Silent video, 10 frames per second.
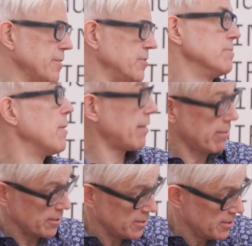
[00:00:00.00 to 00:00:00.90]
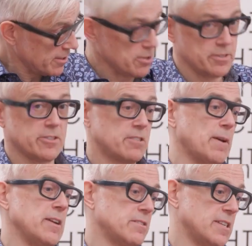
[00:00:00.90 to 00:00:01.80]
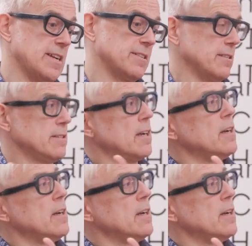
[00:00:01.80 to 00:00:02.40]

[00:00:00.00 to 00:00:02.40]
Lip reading: This is my third, using space data